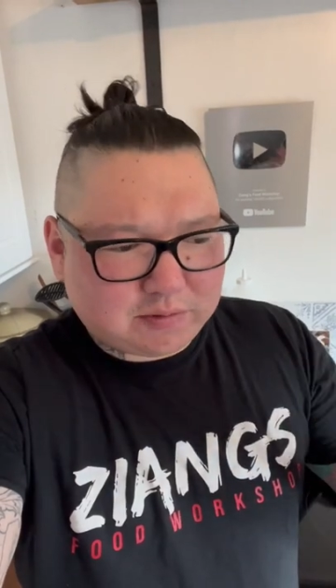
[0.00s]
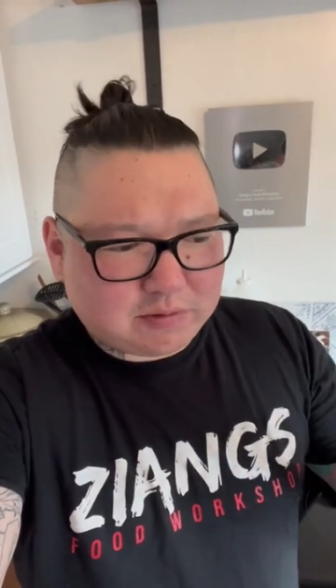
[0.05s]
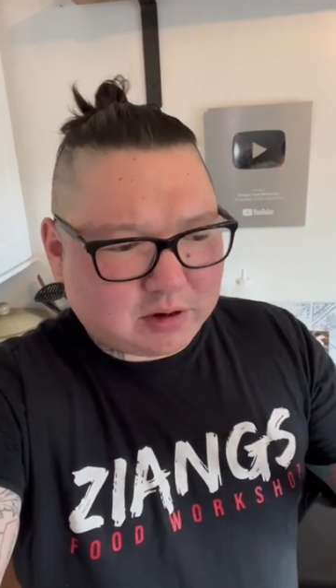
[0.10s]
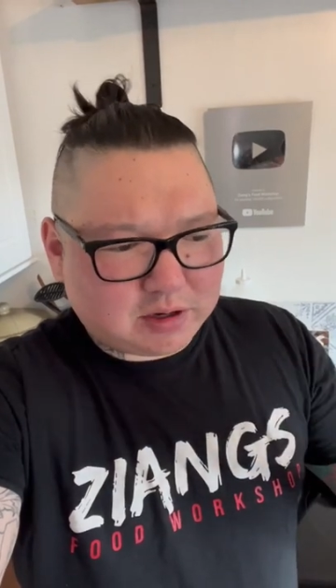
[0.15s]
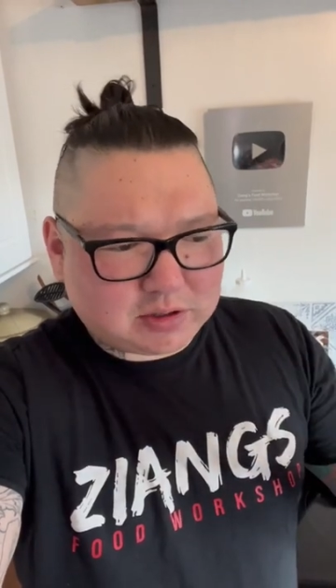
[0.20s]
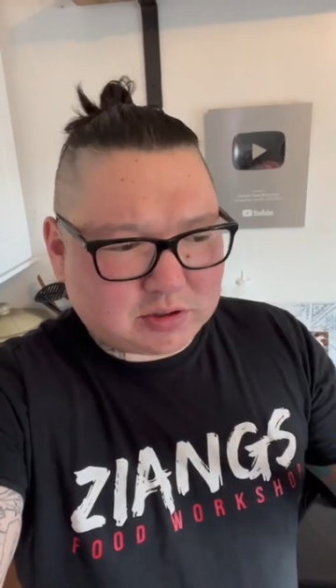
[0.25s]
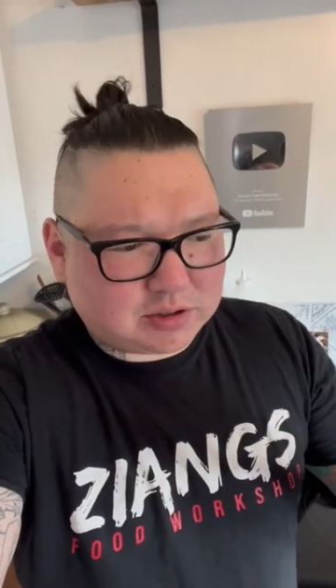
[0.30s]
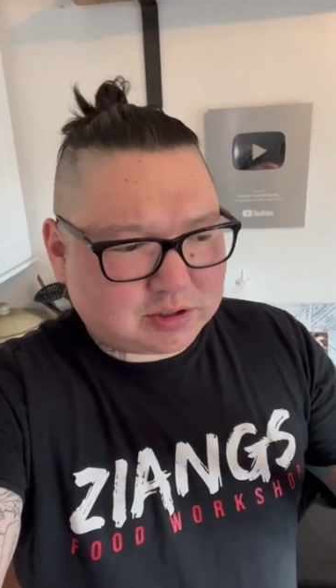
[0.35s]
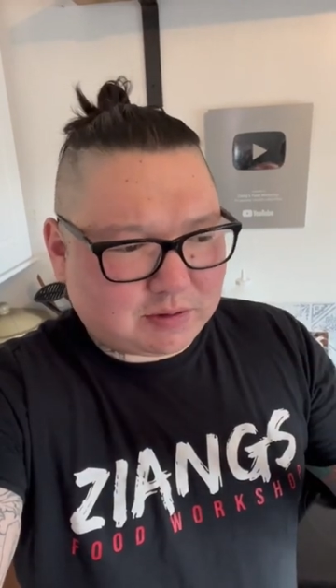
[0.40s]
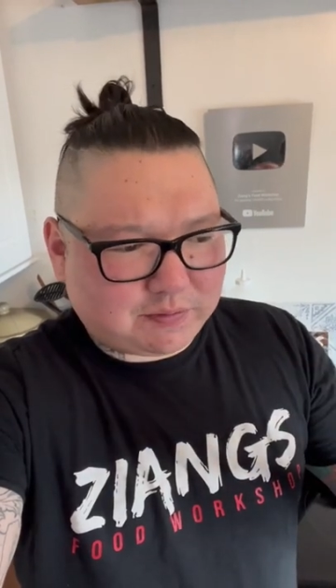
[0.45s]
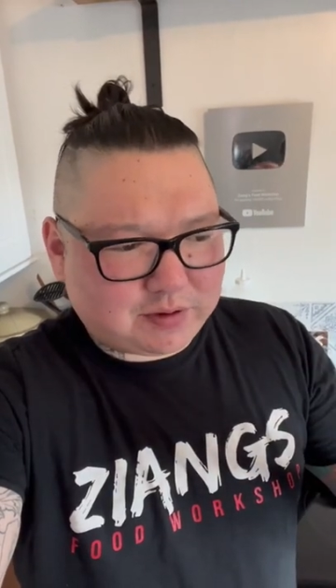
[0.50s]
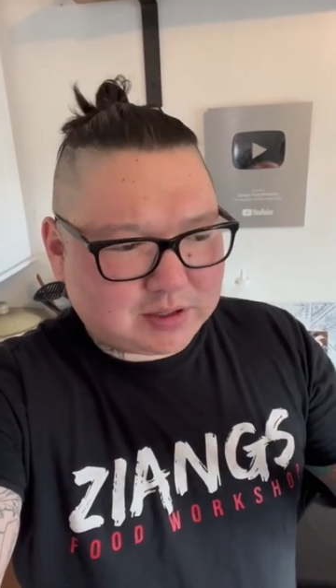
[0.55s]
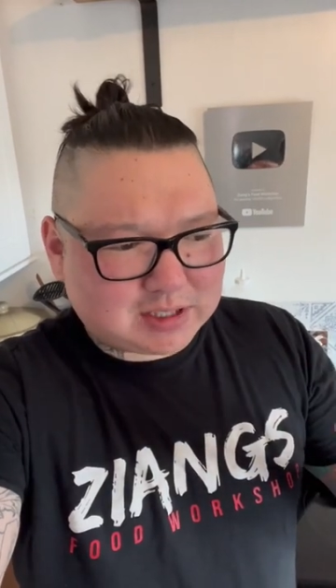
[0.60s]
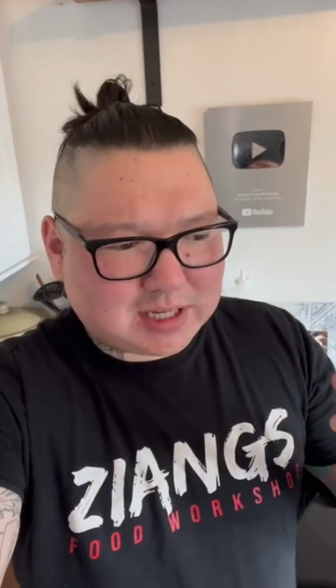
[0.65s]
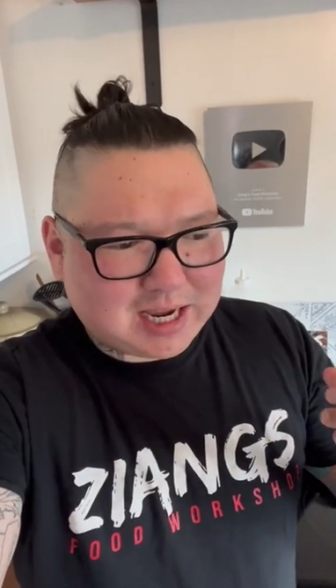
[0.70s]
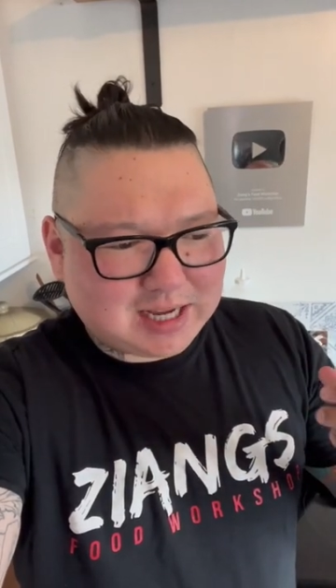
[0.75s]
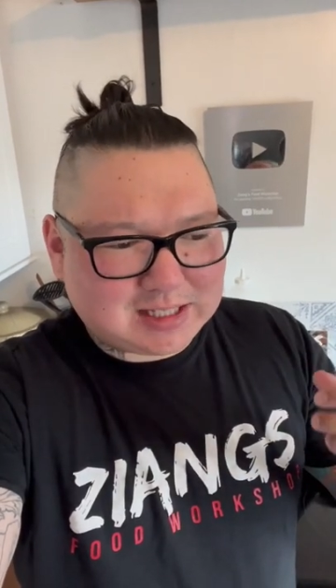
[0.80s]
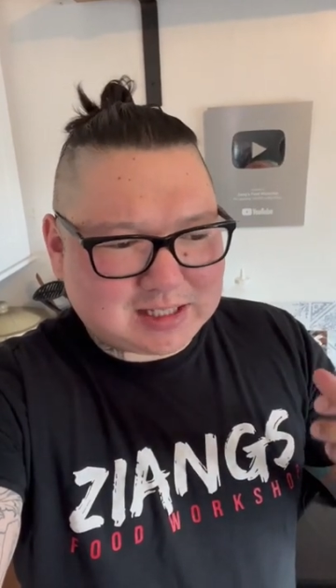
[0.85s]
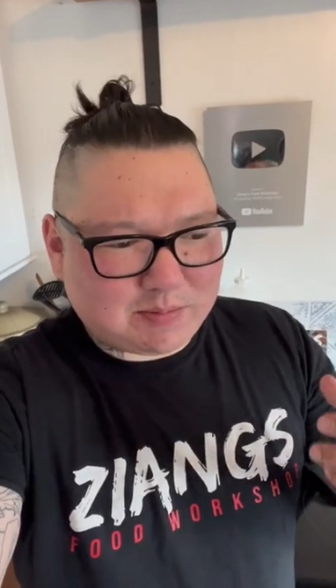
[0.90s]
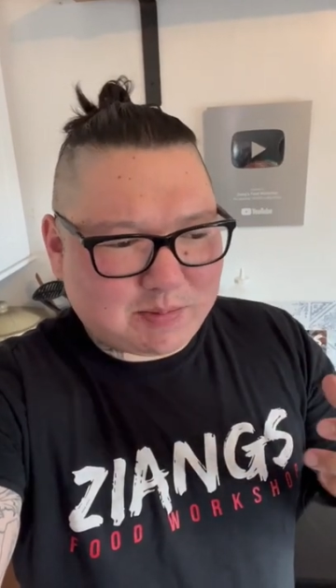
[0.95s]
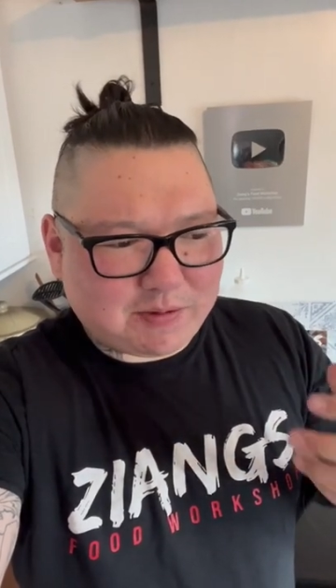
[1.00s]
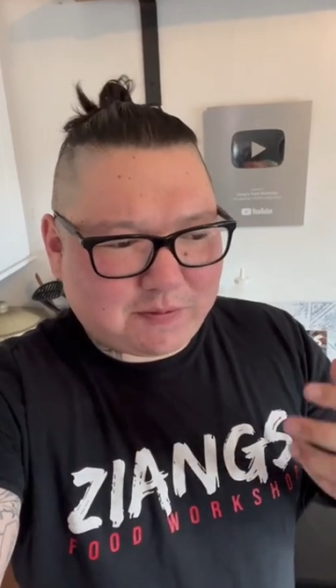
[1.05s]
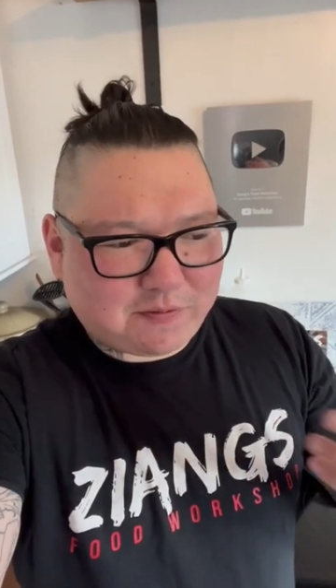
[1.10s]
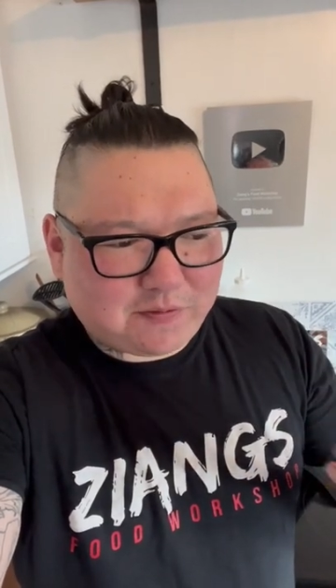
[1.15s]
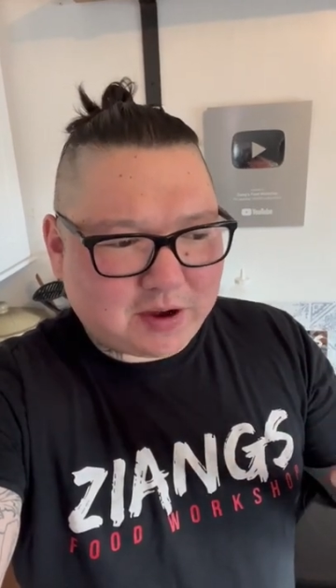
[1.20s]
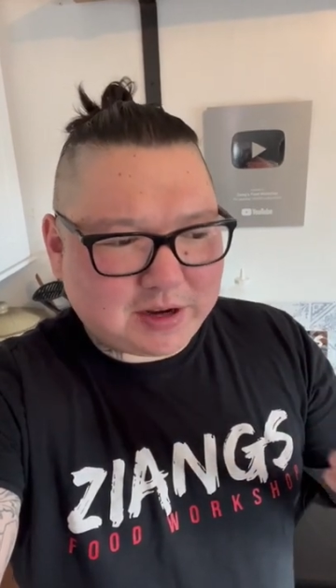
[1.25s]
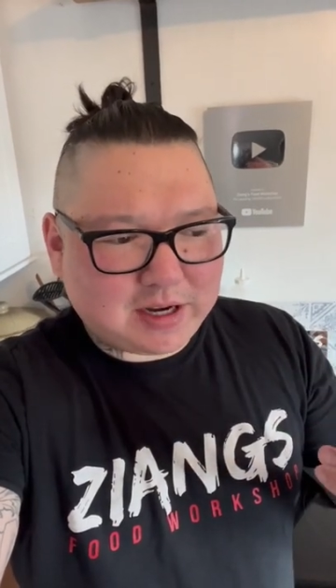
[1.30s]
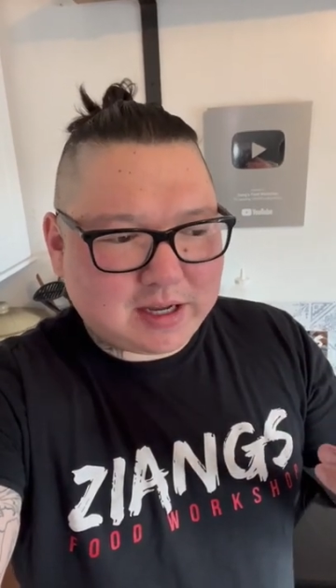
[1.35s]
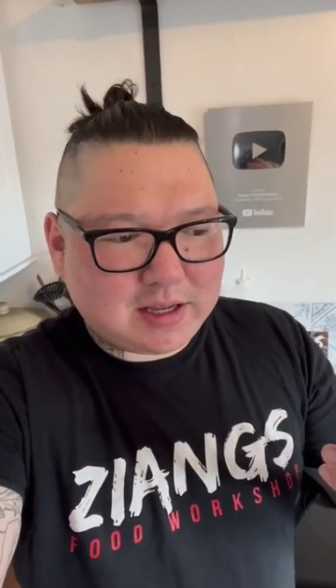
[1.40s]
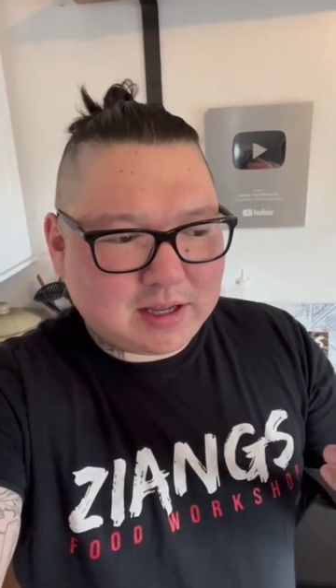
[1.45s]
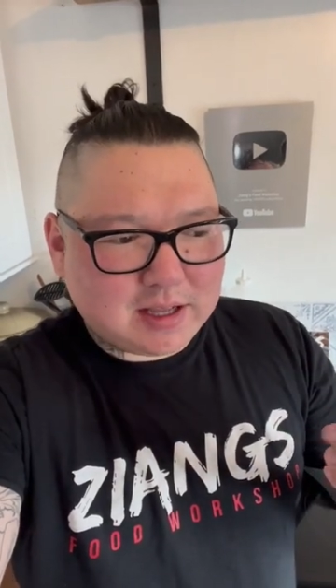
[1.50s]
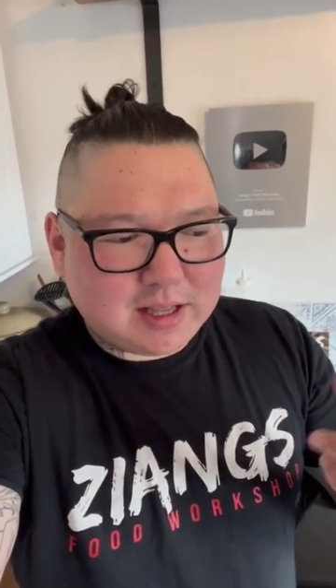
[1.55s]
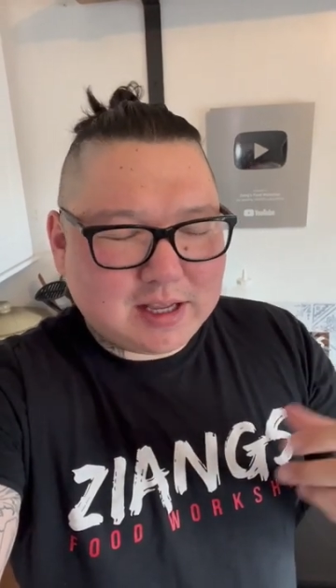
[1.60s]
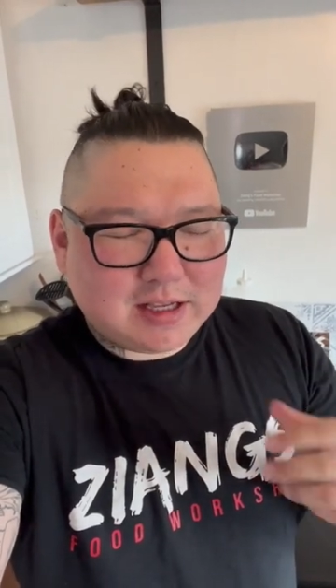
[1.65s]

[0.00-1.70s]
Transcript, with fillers: rice or something tastes a bit funny,